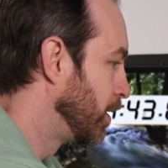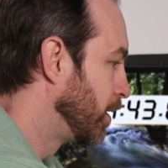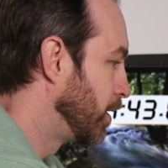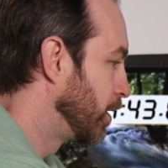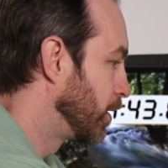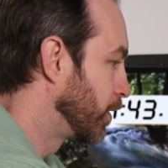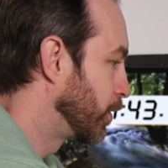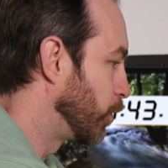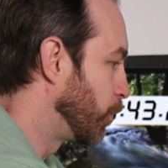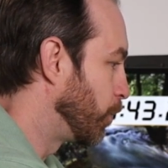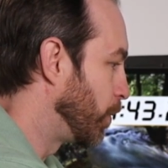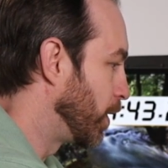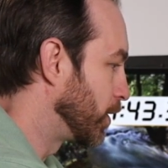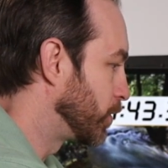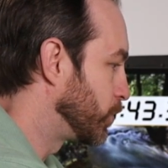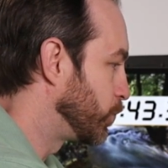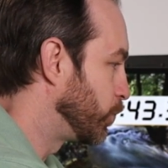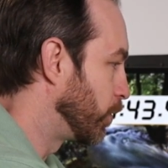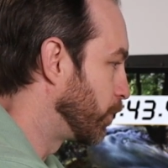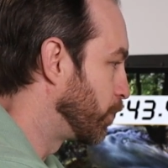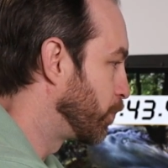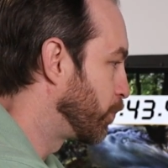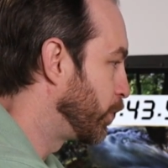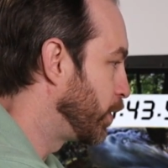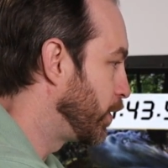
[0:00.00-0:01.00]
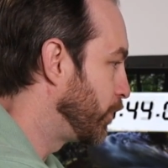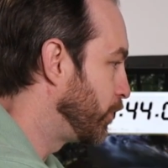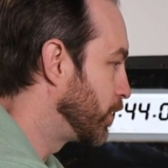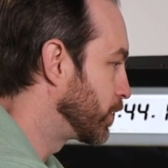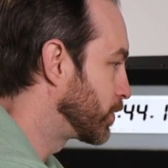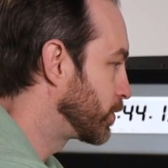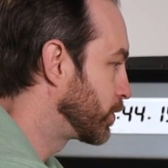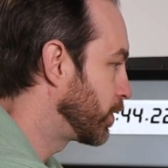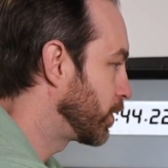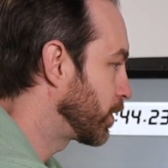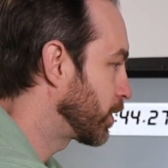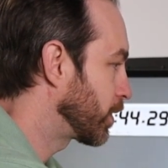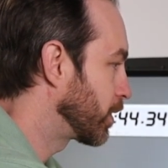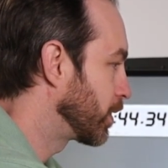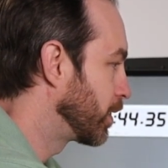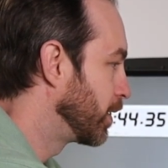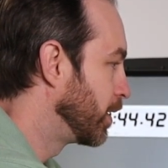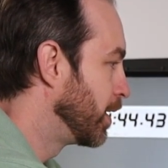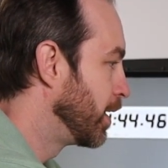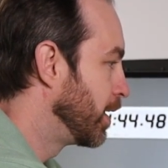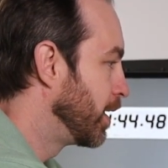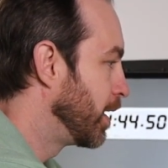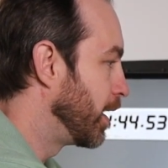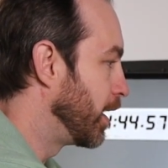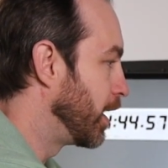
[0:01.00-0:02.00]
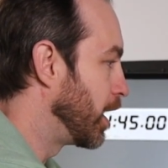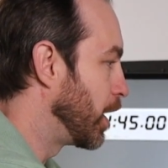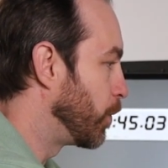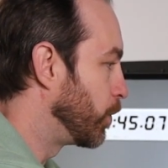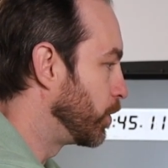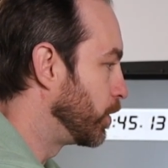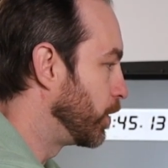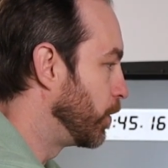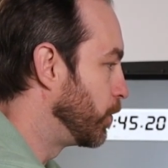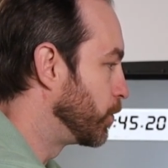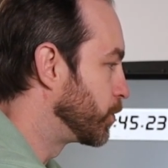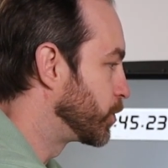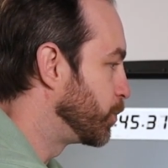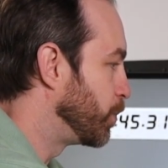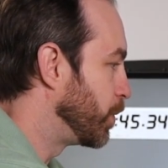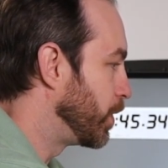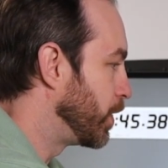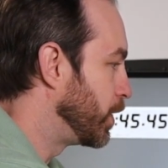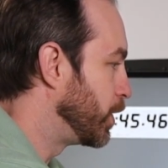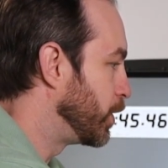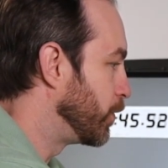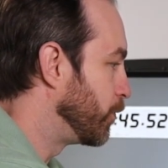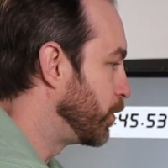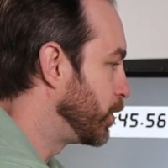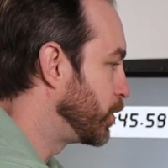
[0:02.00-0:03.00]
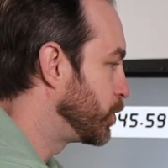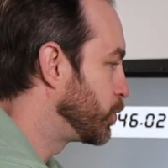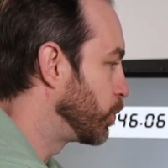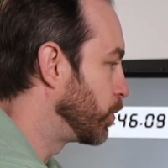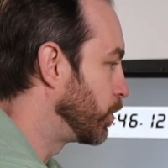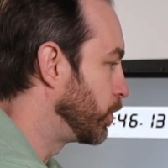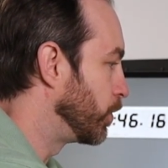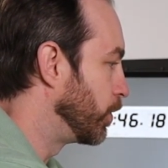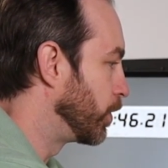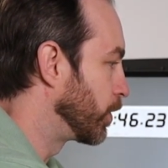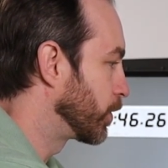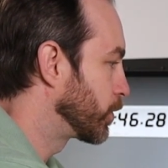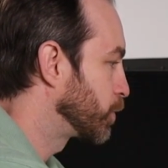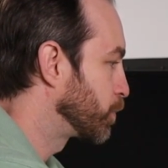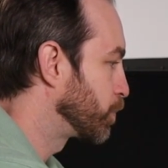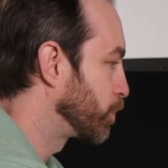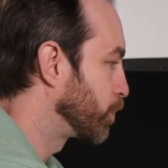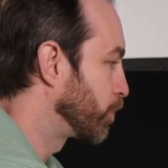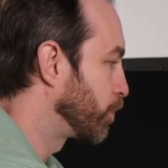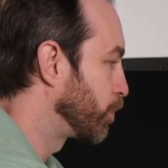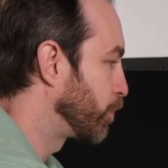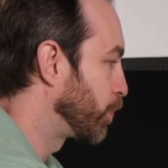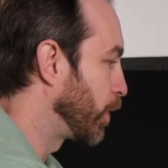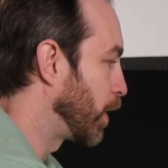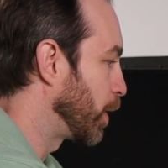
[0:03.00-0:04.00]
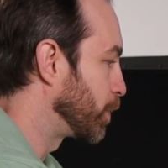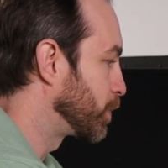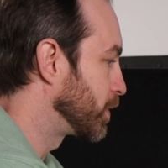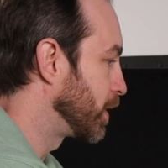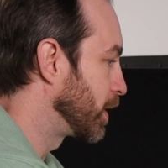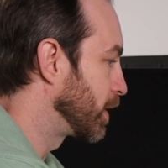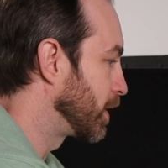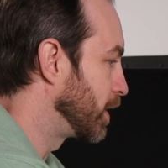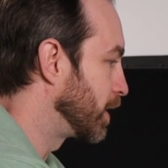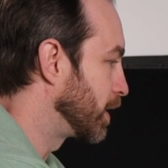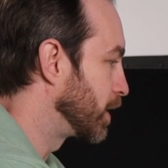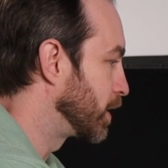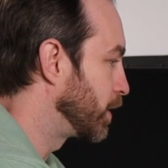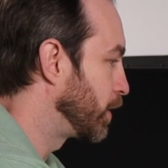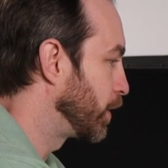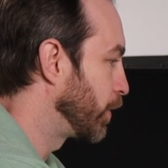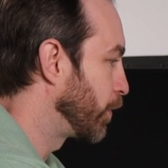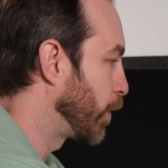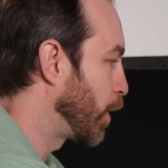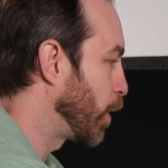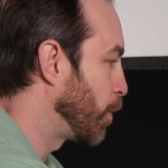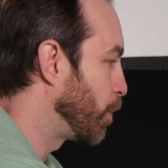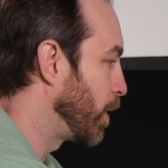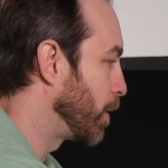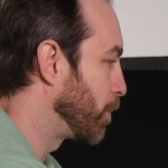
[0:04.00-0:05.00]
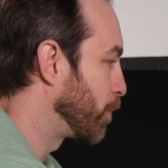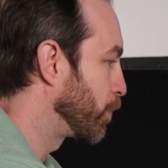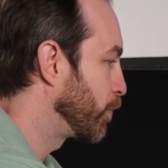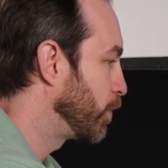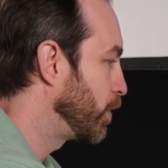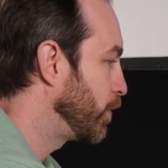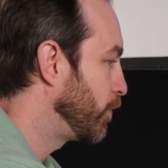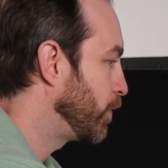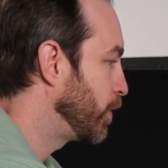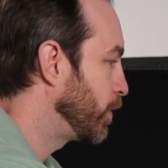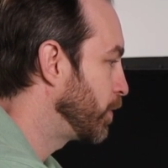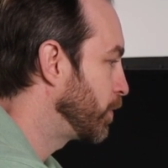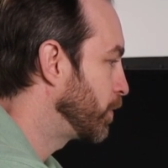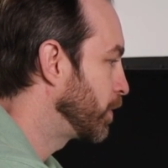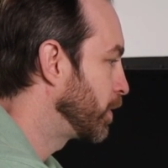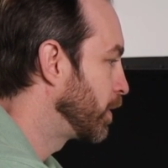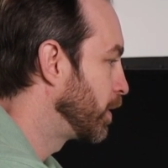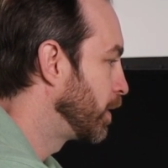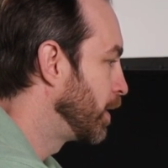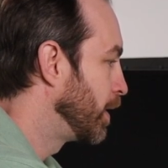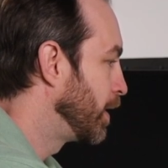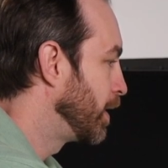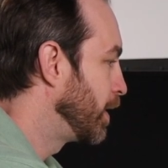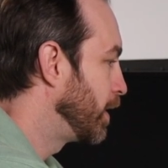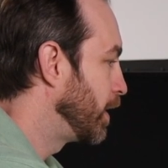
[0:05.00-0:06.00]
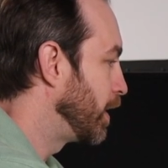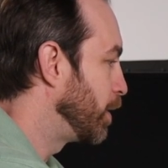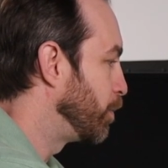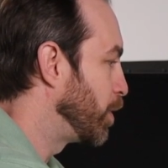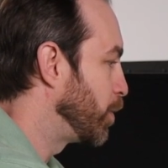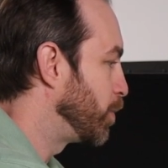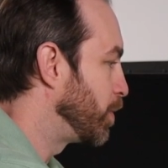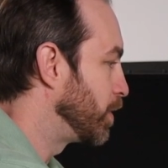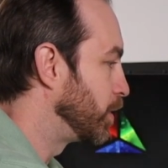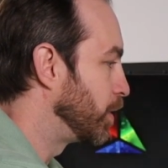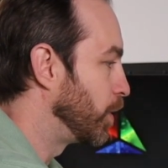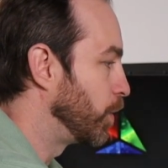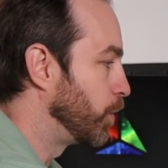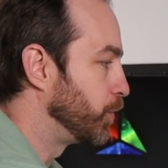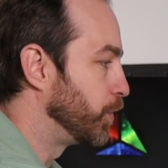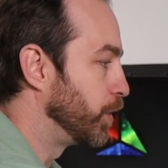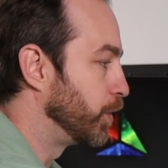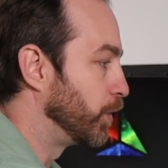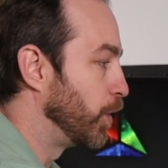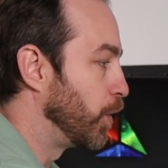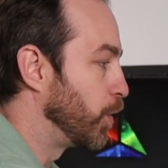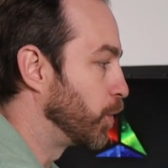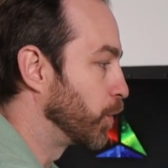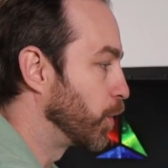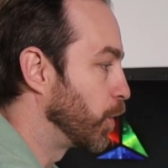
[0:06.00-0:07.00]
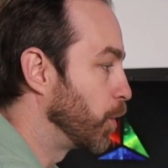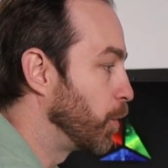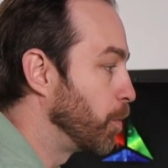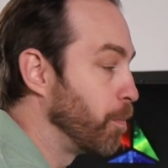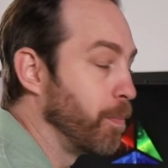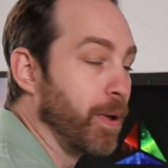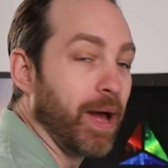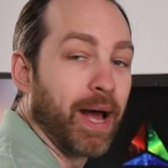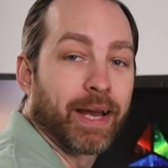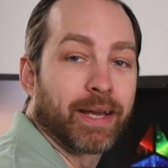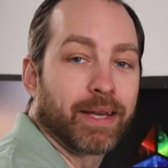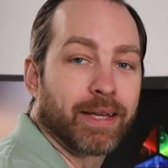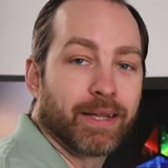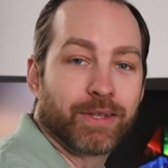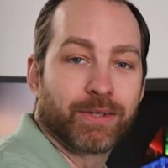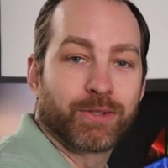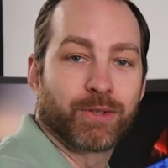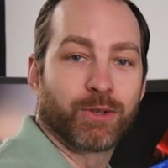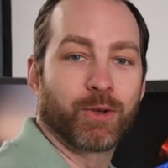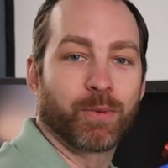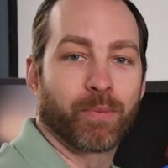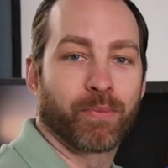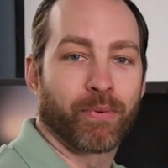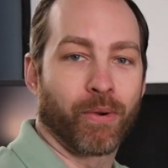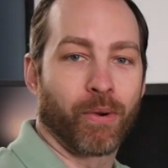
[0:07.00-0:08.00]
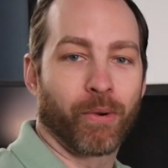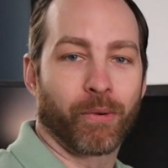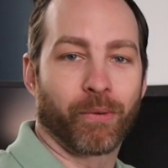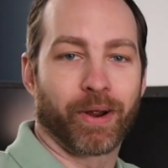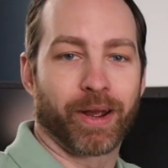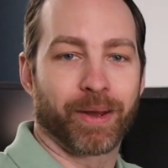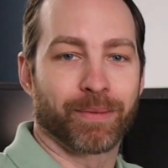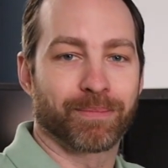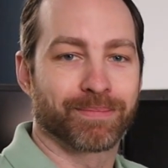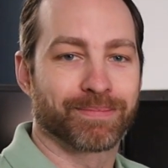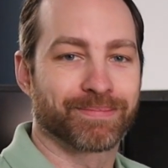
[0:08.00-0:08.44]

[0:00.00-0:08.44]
Go back to a previous look, and I will load some individual looks. Perhaps I can clear out my preview and maybe load the logo back into program.